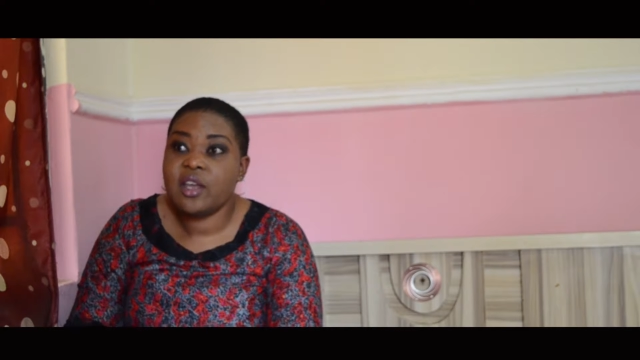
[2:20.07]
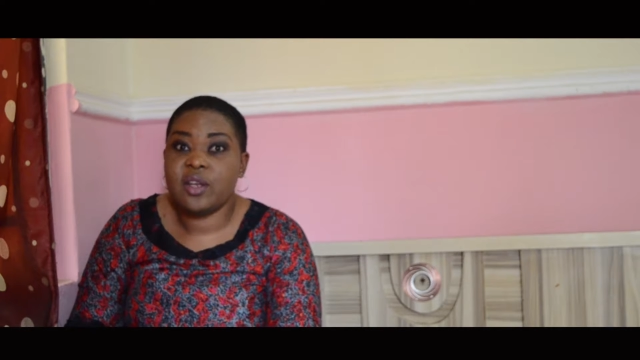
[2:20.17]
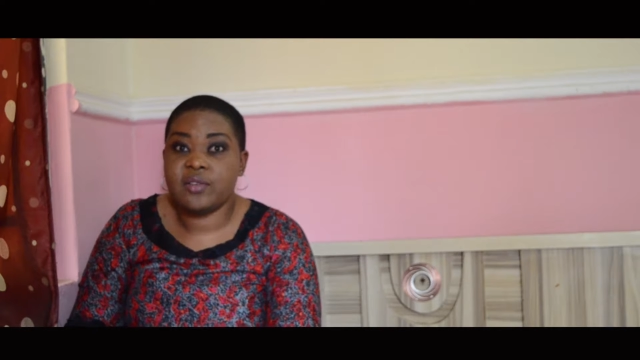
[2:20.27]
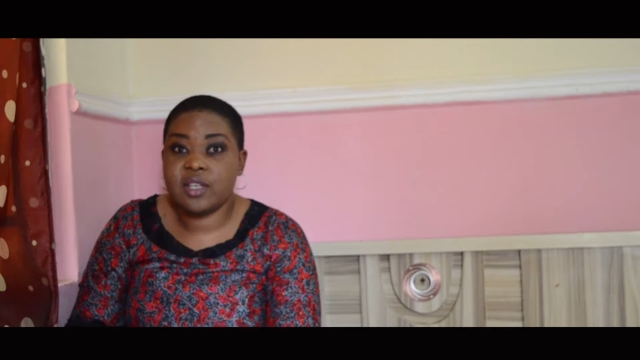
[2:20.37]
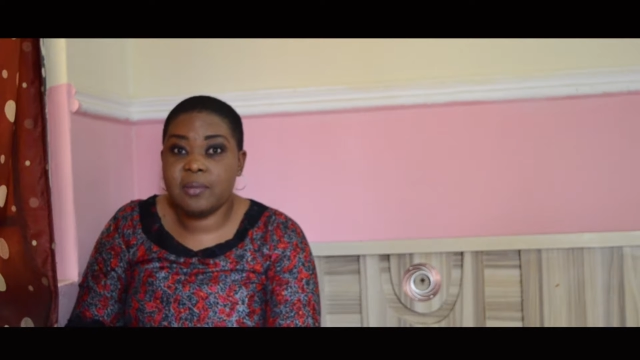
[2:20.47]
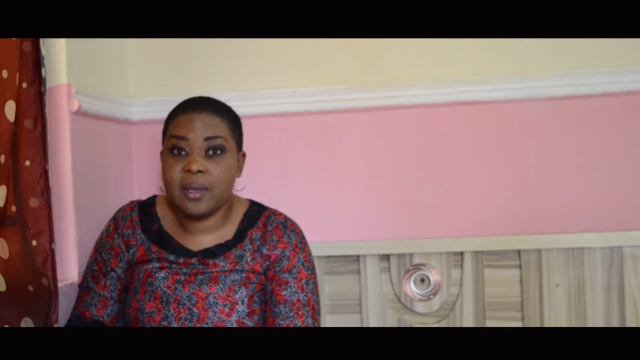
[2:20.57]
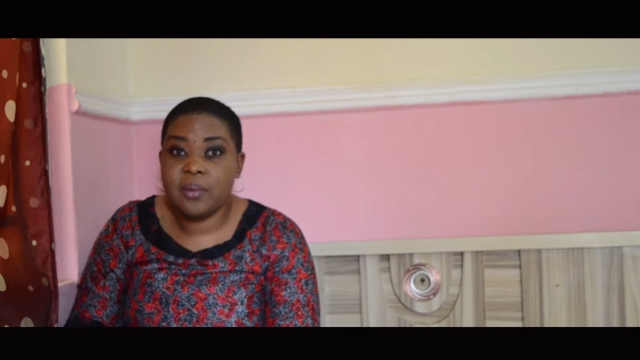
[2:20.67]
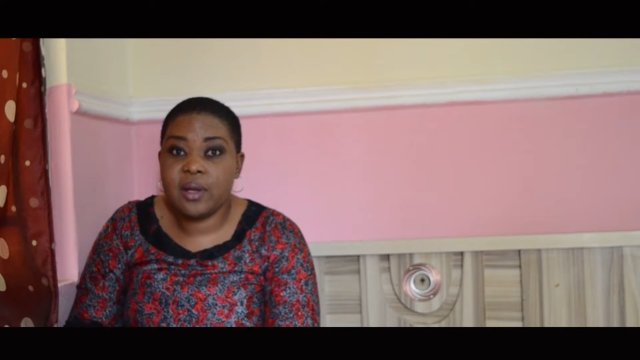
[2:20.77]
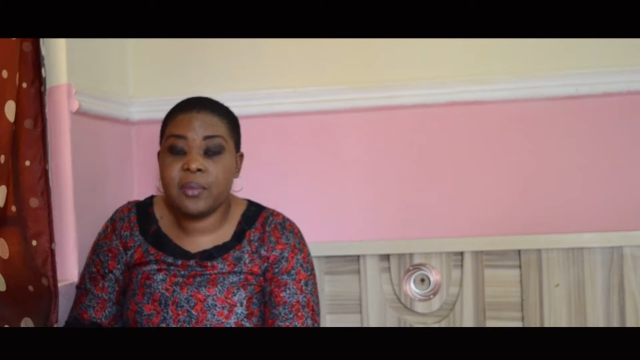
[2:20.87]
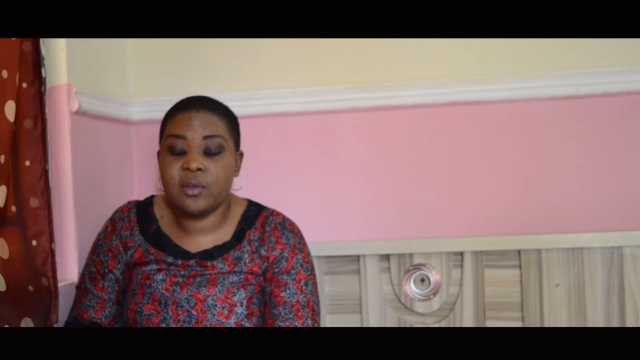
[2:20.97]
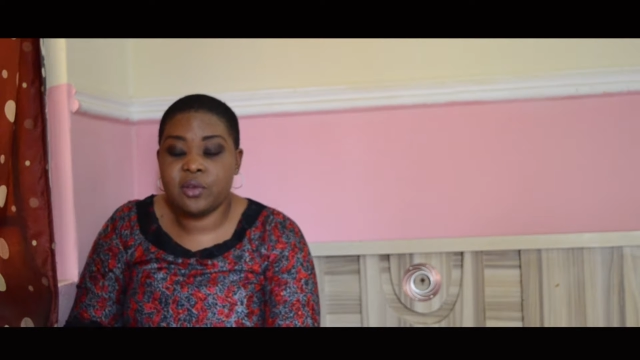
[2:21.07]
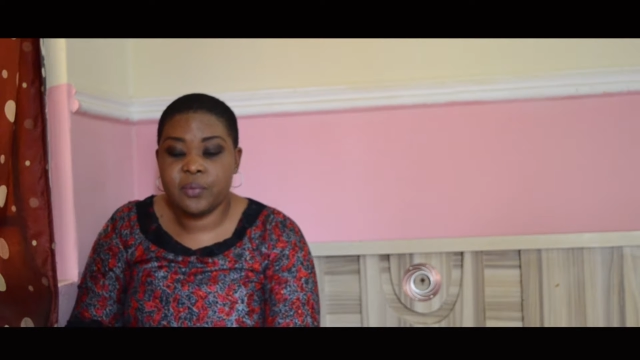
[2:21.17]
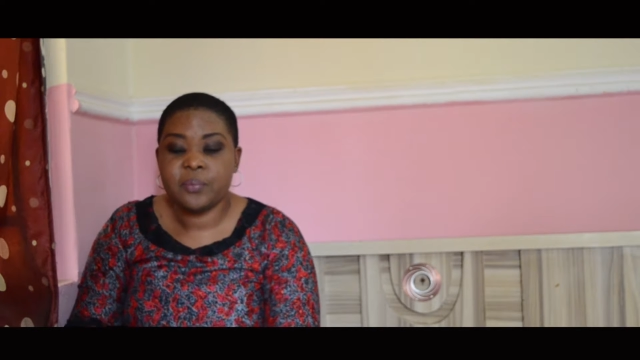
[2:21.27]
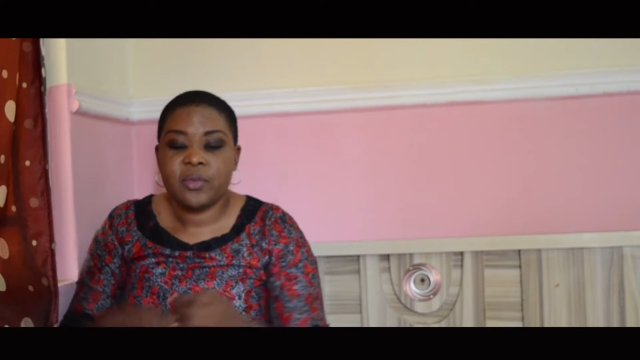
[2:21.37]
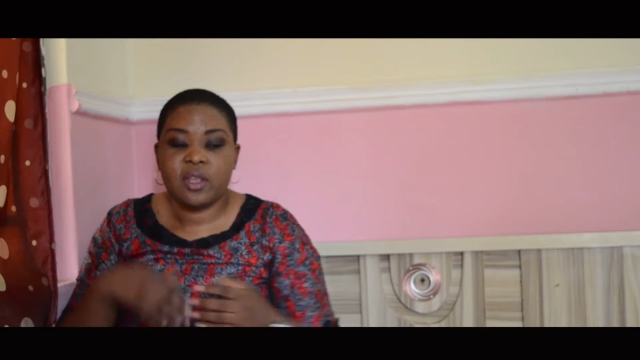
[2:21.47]
You have to keep that, you
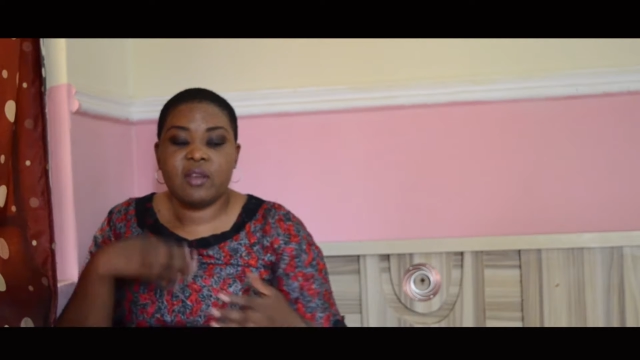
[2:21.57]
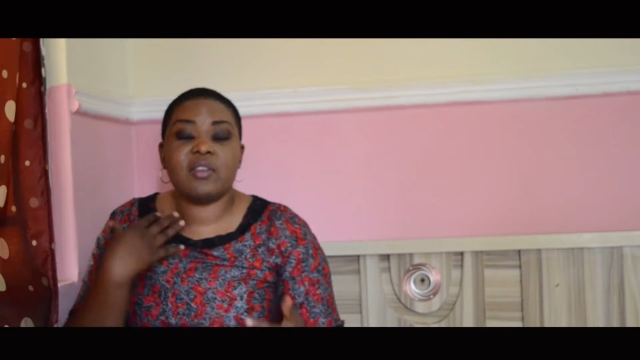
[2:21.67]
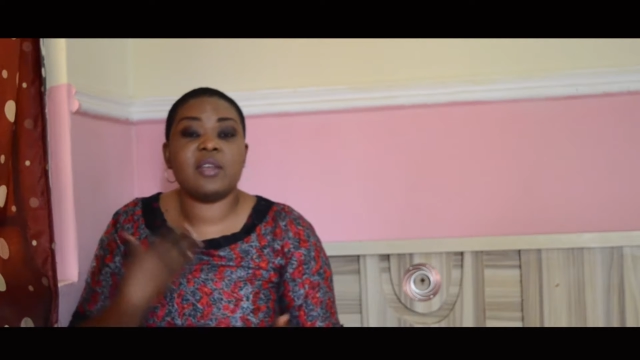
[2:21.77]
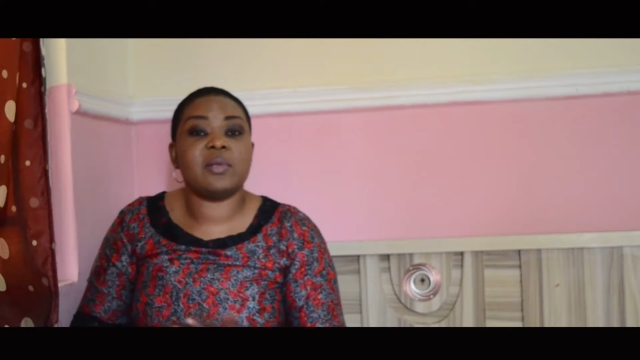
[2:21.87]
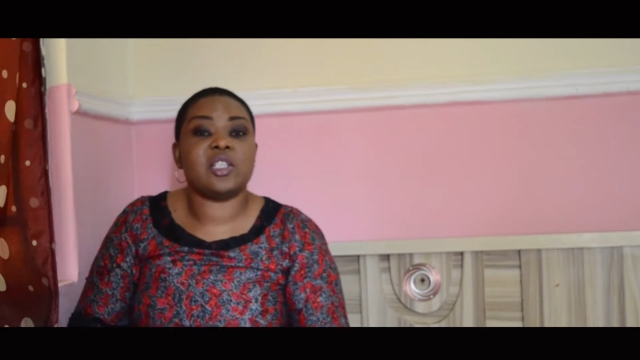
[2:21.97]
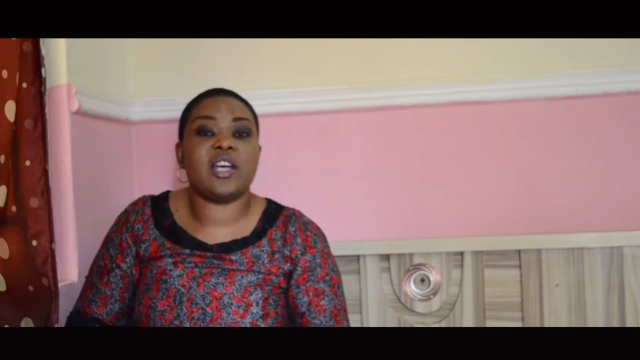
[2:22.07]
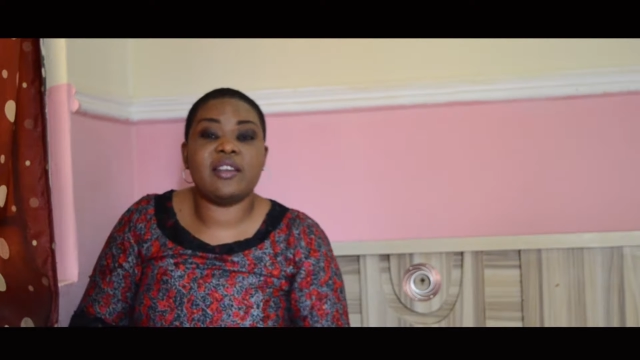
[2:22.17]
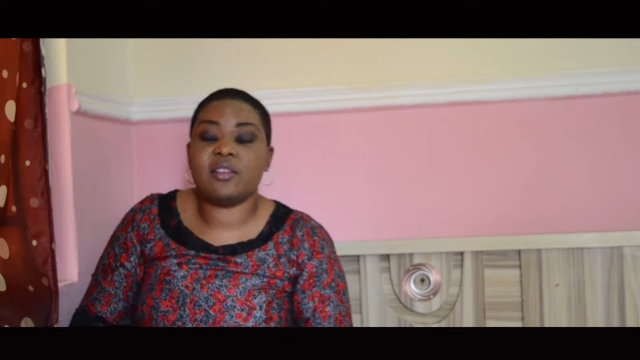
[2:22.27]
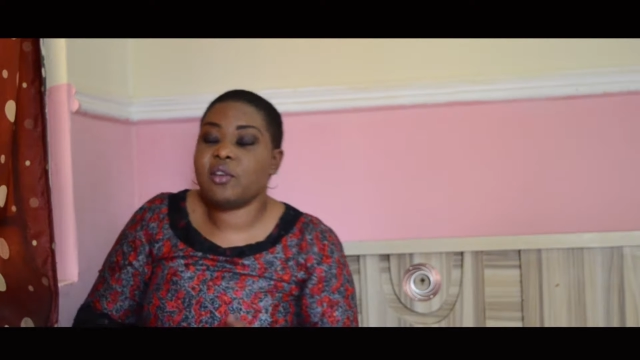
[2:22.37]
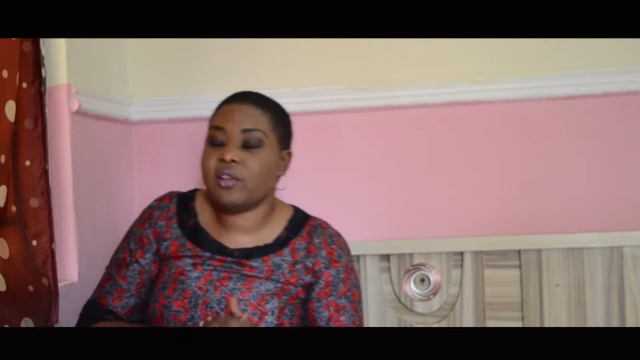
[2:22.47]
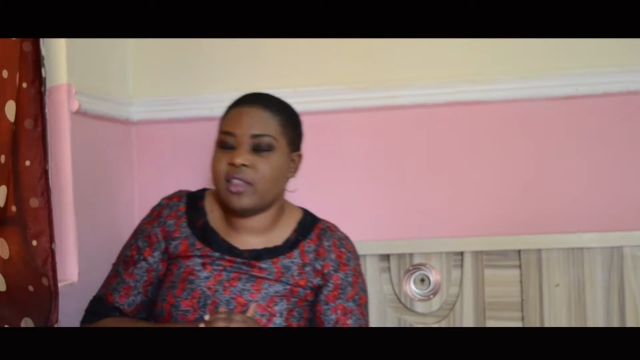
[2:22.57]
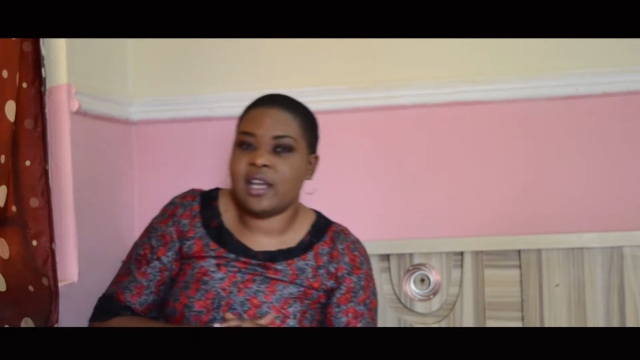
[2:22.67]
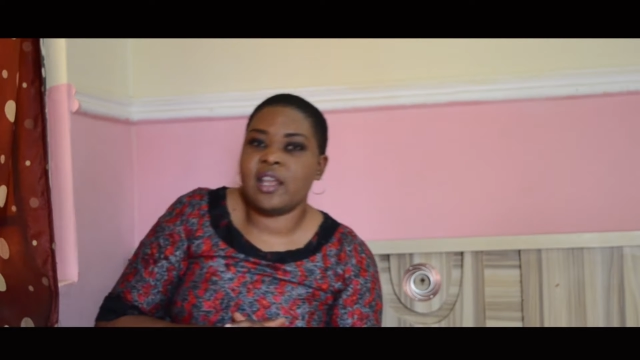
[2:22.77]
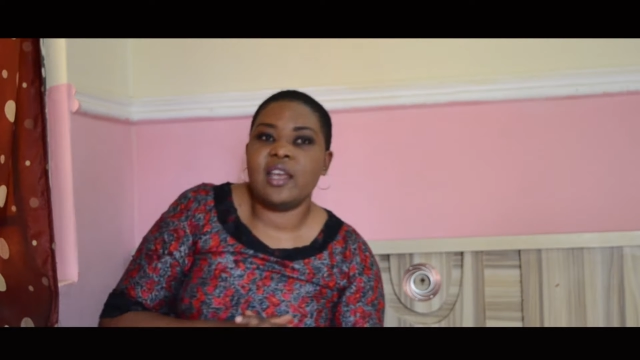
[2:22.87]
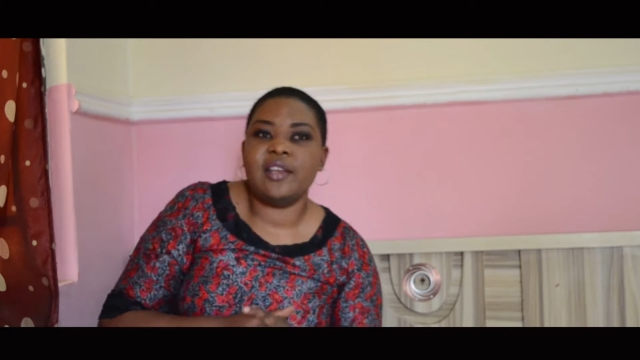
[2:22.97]
know, you have to keep the child and all that.